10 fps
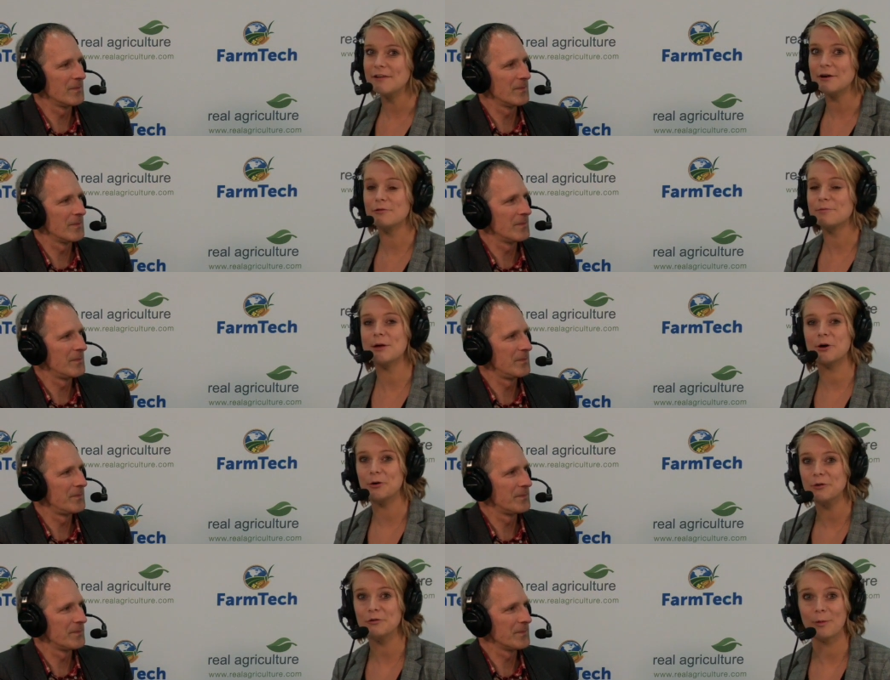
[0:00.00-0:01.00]
Speaker 1: here with me
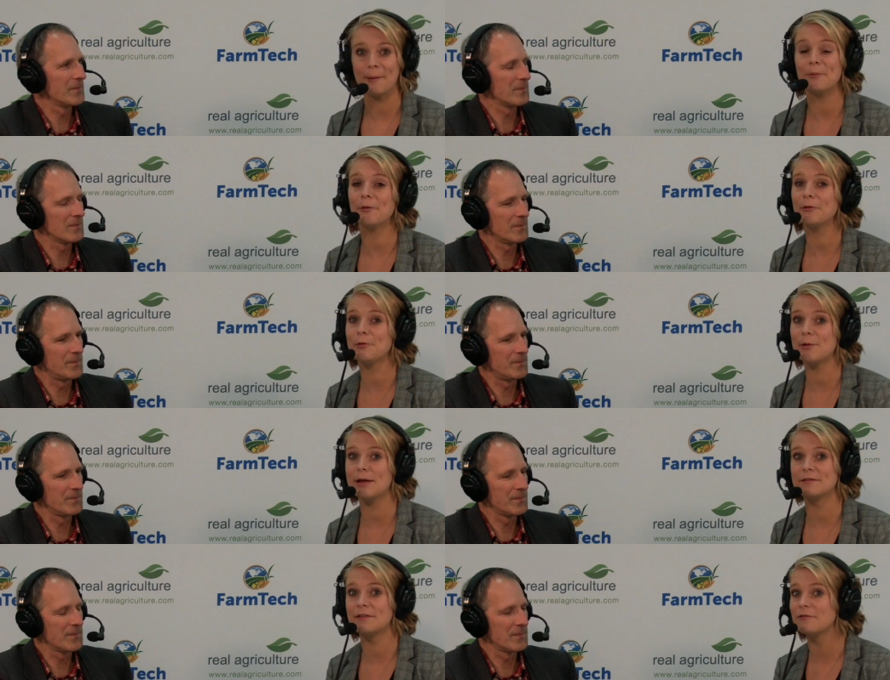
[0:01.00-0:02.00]
Curtis Rempel, who
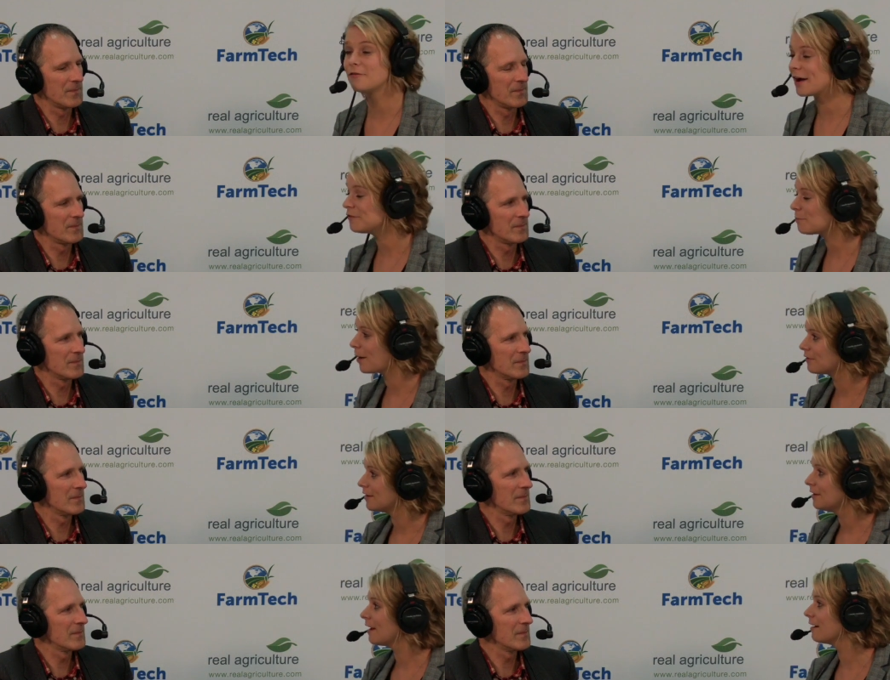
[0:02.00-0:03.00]
is the Vice
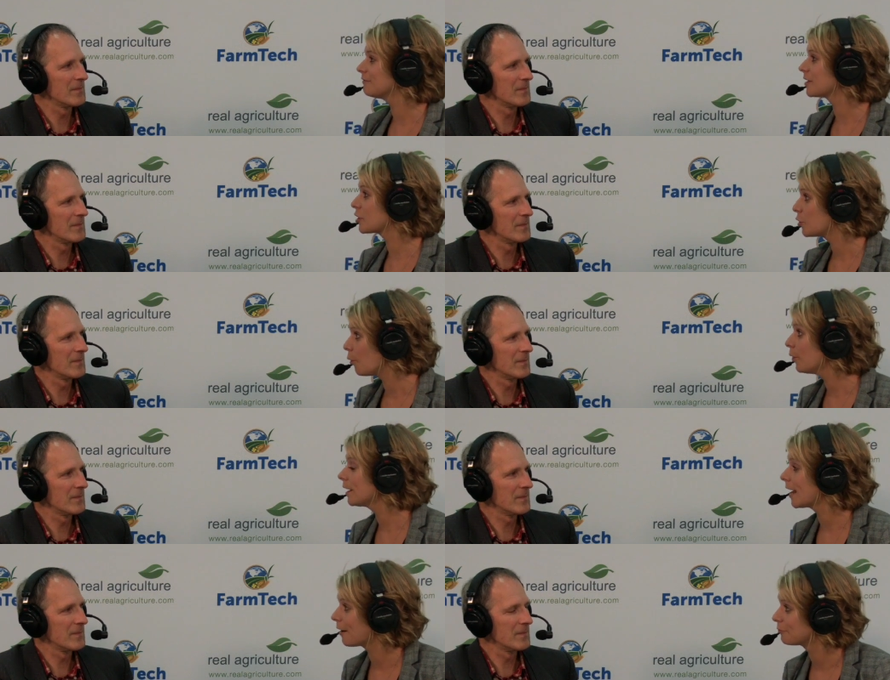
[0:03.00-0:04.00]
President of the Canola
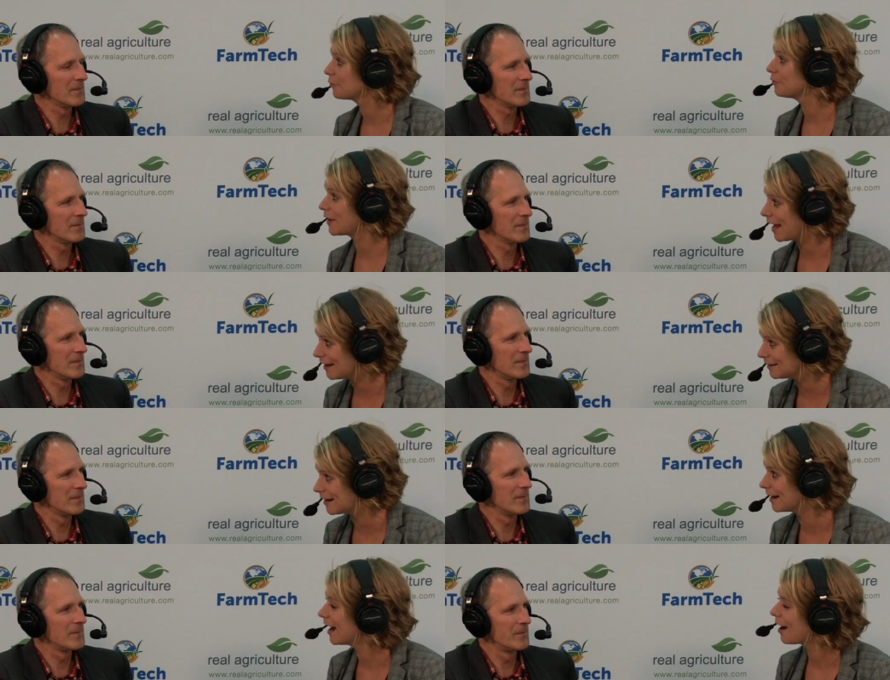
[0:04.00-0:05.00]
Council of
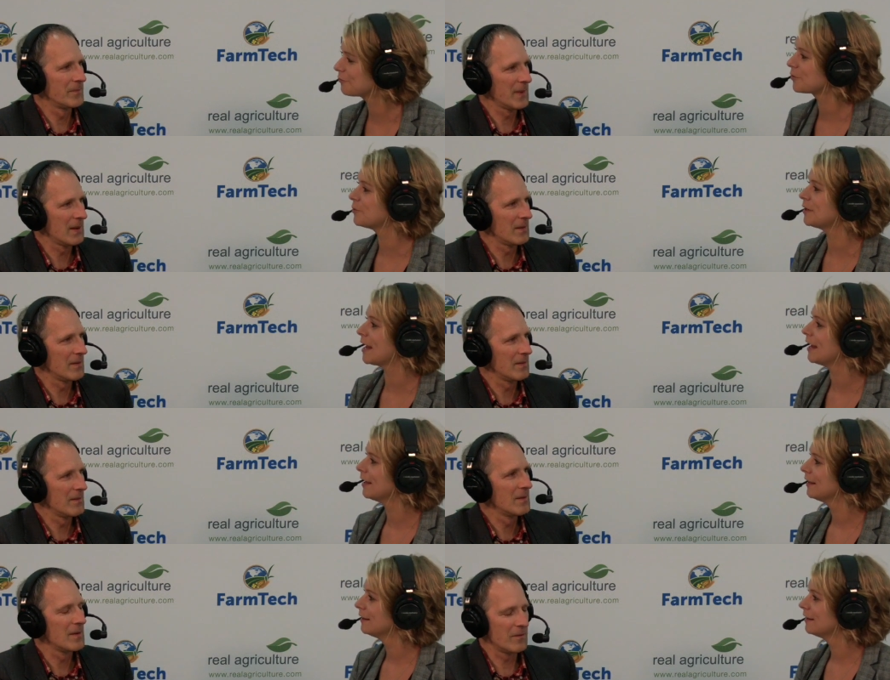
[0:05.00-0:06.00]
Canada. How's it going today?
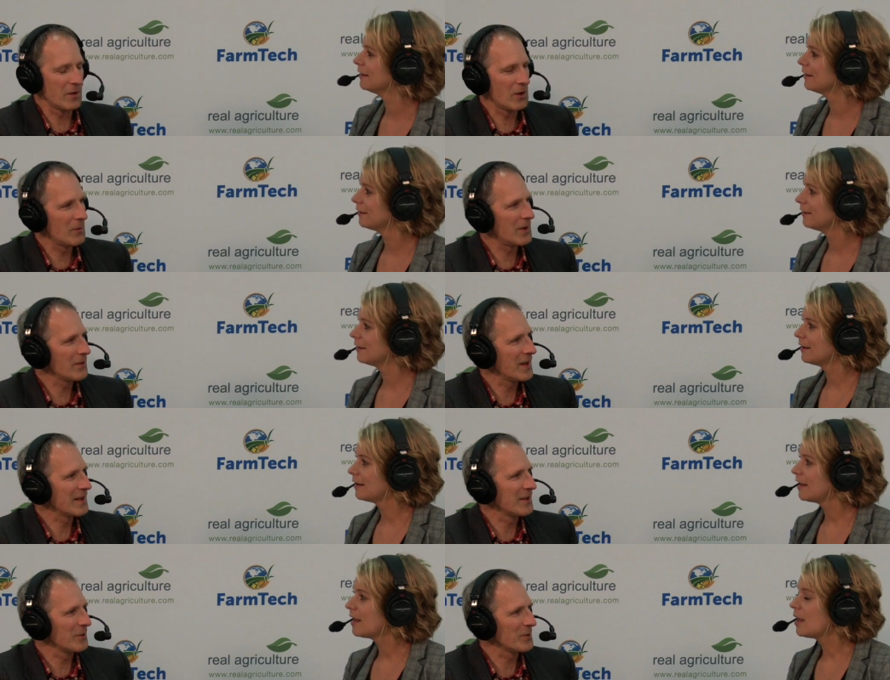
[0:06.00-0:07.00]
Speaker 2: Very well, thank
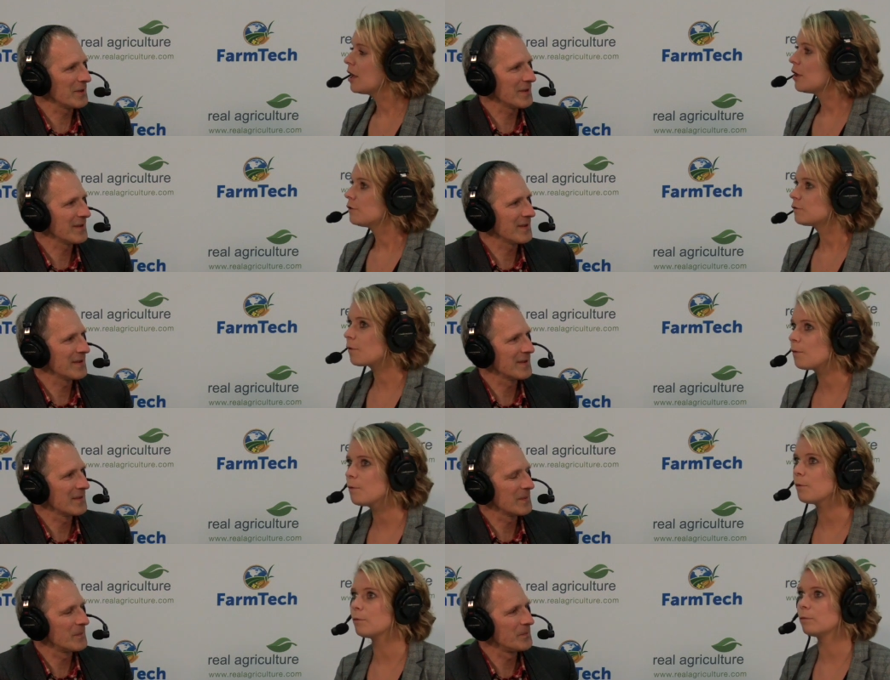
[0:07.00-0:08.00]
you.
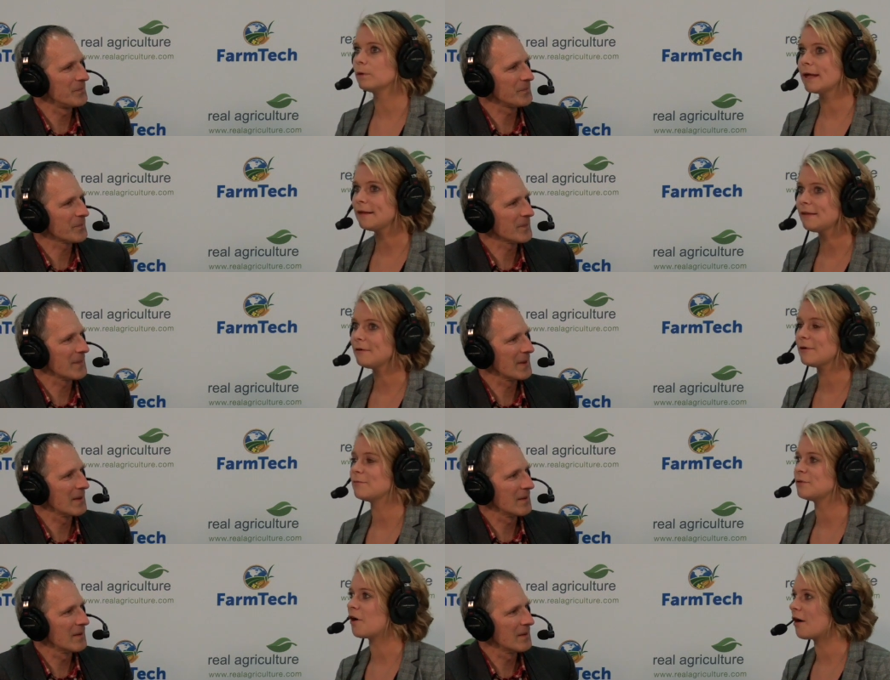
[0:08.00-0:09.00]
Speaker 1: So, lately we've been
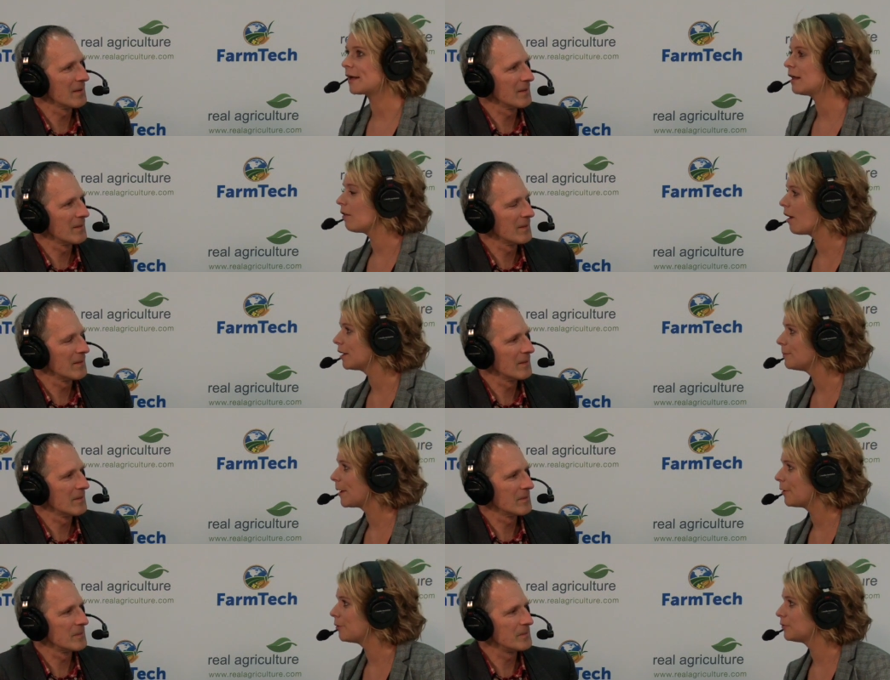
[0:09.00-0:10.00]
talking a lot
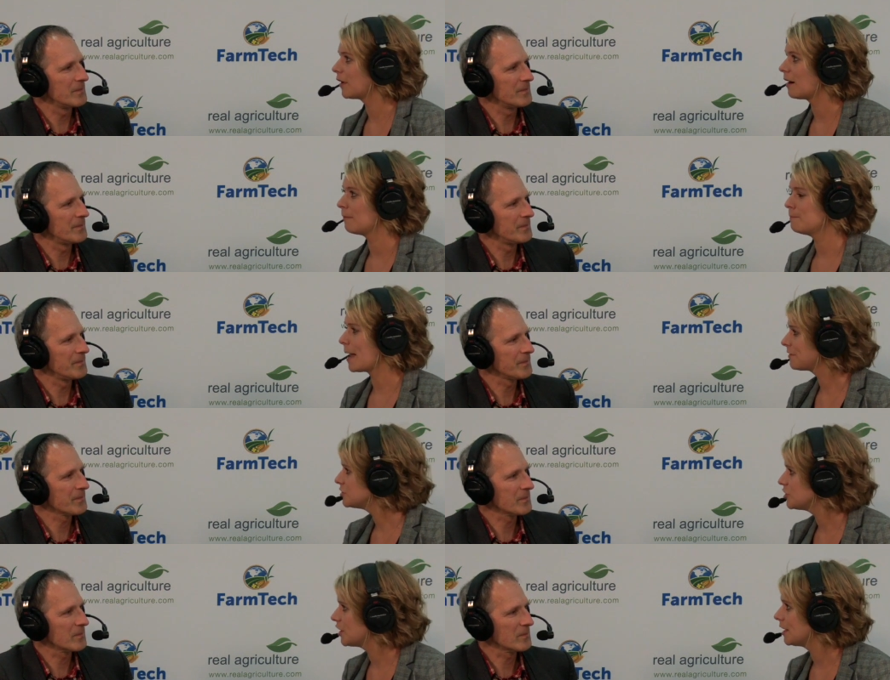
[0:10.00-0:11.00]
about um,
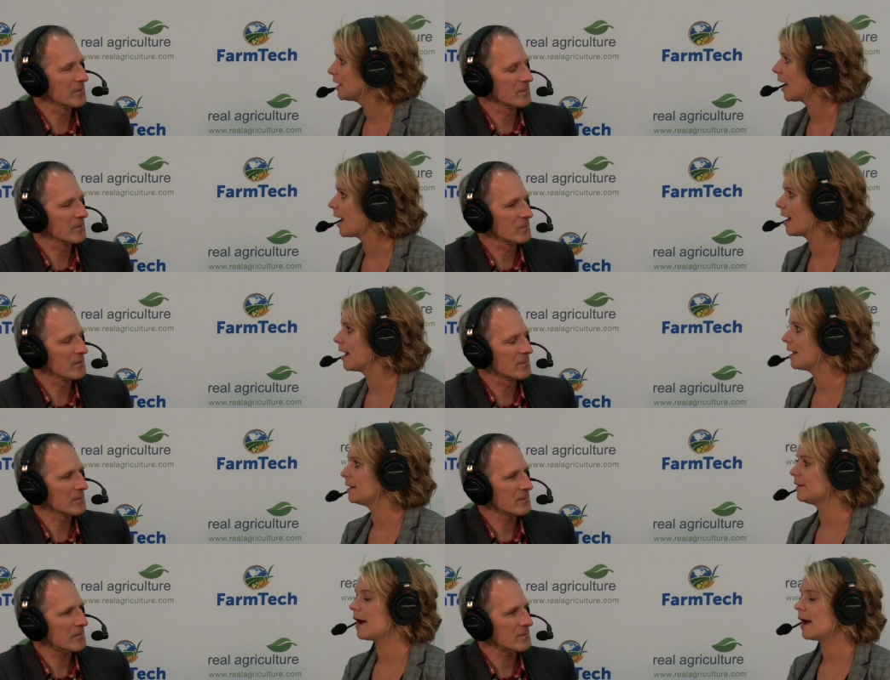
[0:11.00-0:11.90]
messaging and